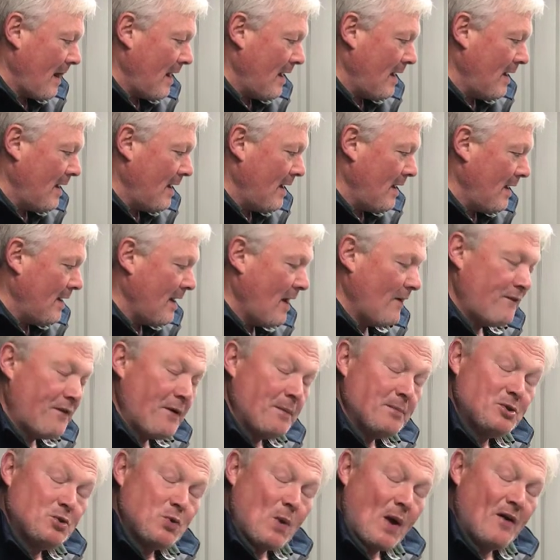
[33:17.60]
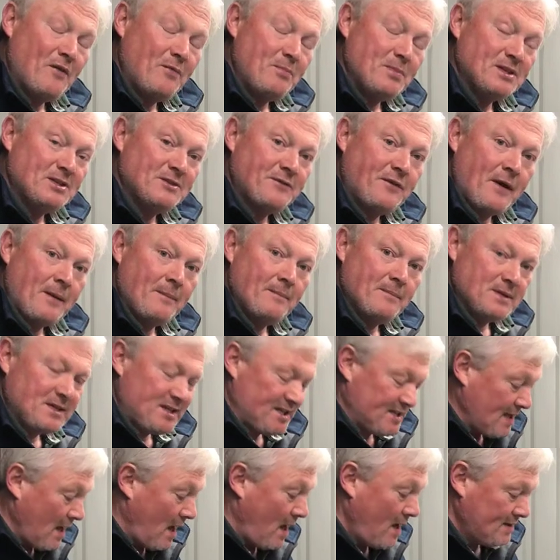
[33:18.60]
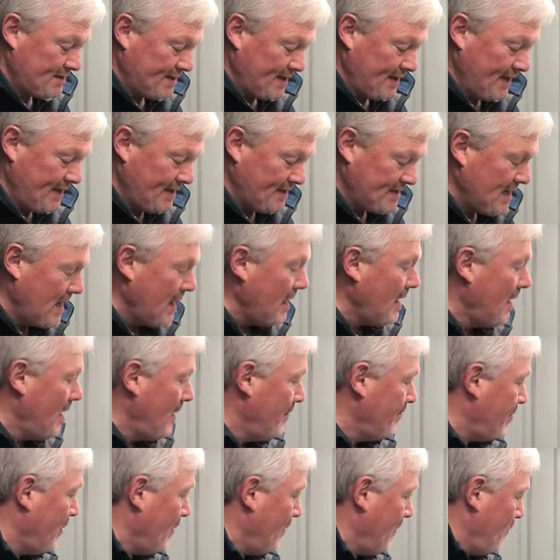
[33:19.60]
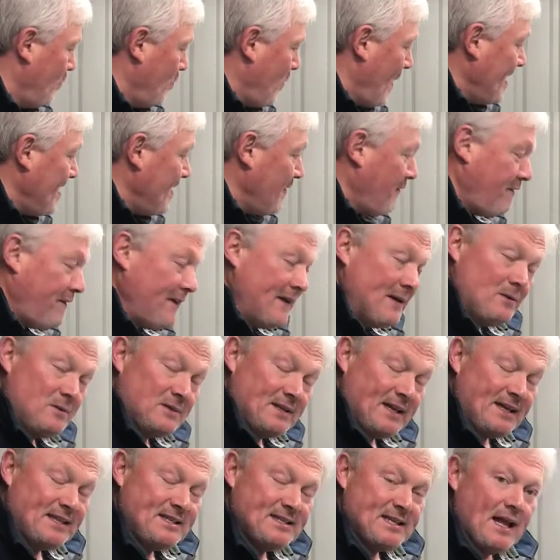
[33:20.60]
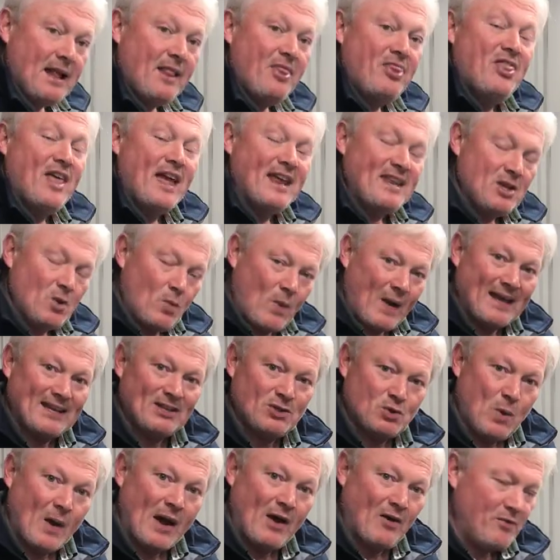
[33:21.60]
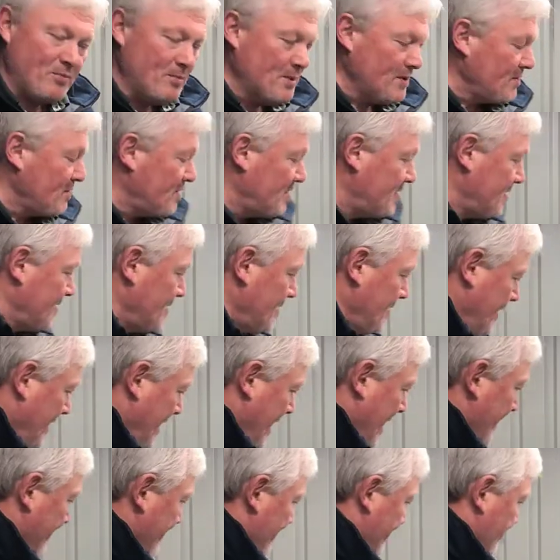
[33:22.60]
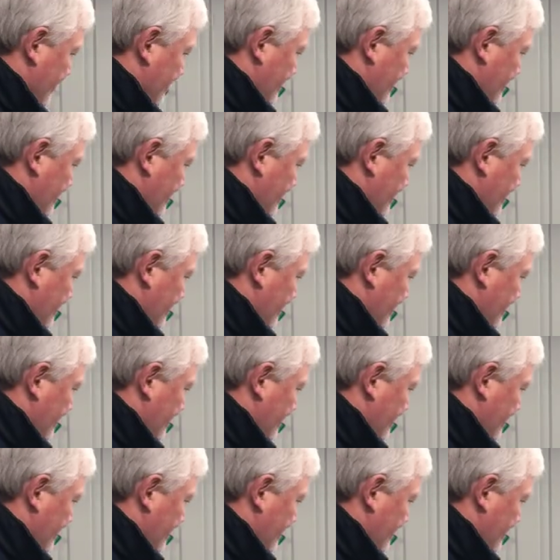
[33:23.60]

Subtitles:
not from 12 months from starting it, but when you filled it, then you wait 12 months. Yeah.